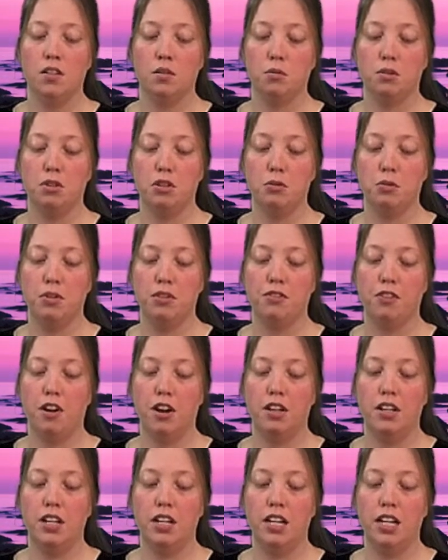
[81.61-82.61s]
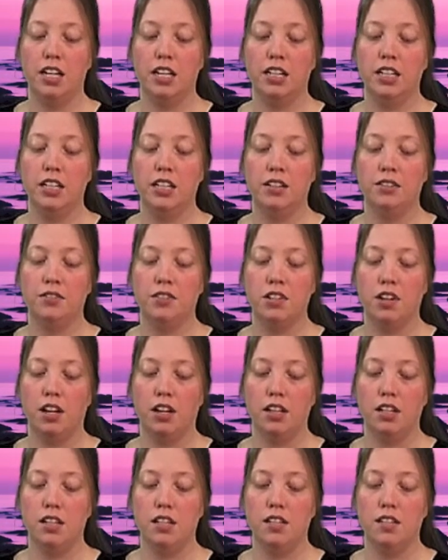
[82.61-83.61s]
So once we find an area of
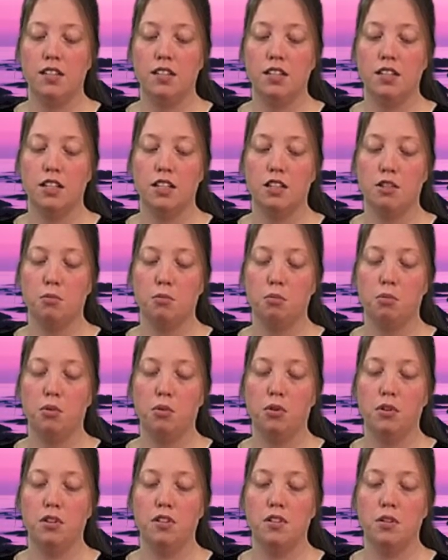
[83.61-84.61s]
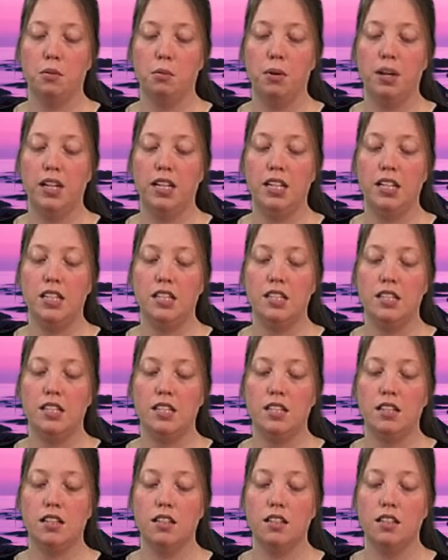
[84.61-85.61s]
tightness, it's important to wait in
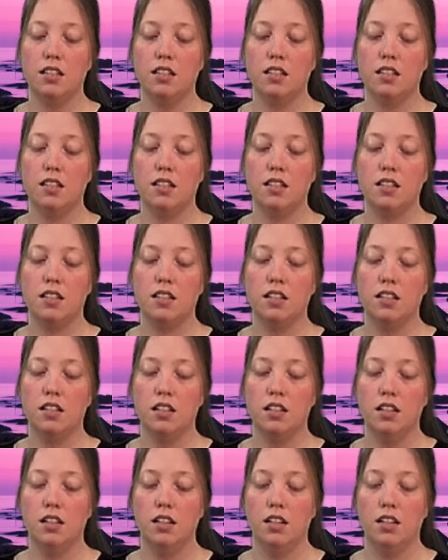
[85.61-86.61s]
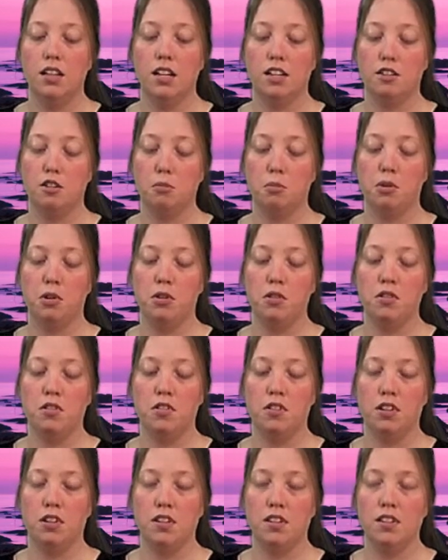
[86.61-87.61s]
stillness as
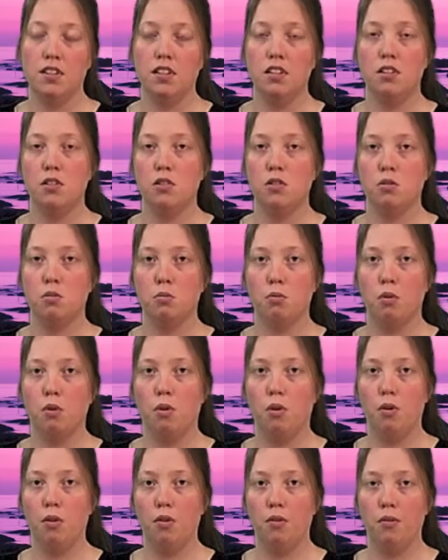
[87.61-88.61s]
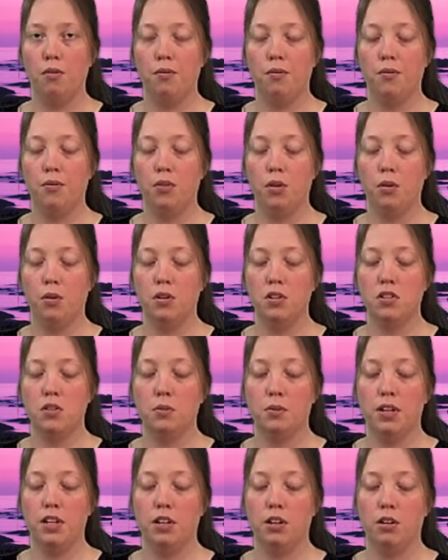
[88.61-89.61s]
opposed to continuing to roll or
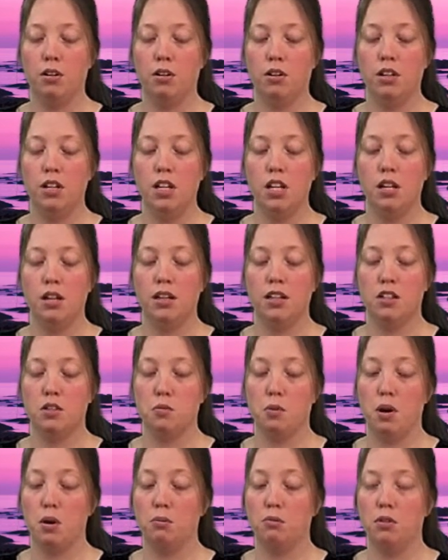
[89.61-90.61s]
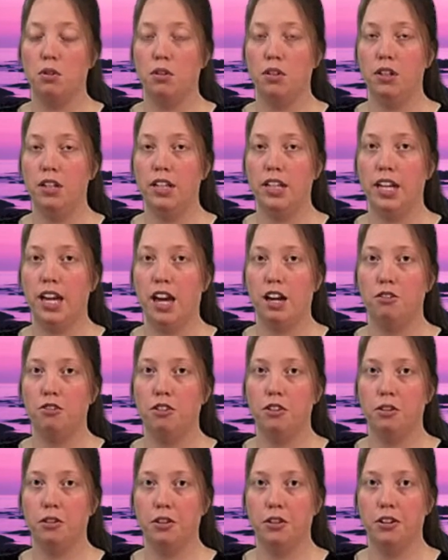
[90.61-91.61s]
to wiggle, because while rolling can
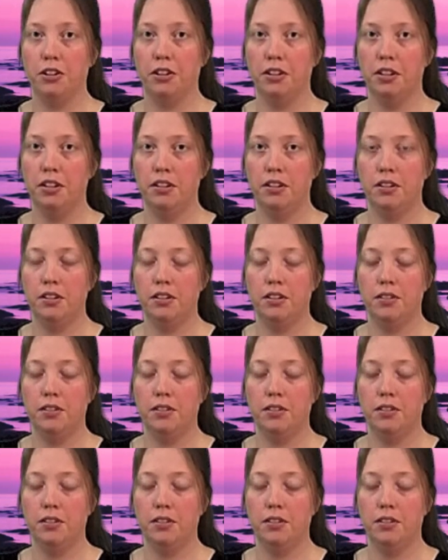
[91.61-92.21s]
feel good,